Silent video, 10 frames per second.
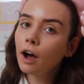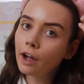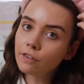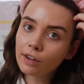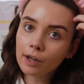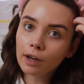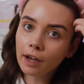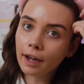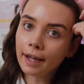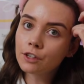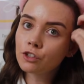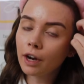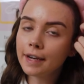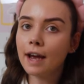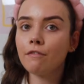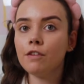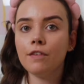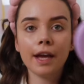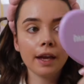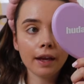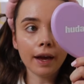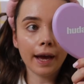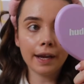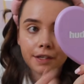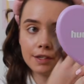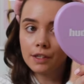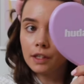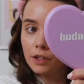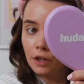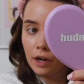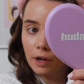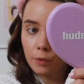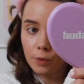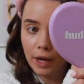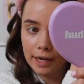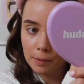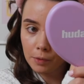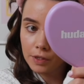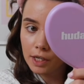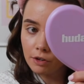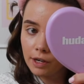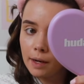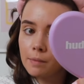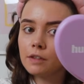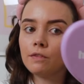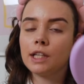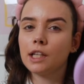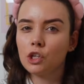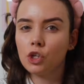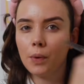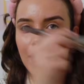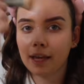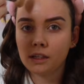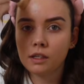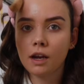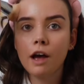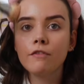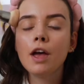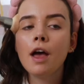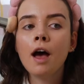I felt like I had tried everything and you know like all the antibiotic creams and things like Duac and stuff,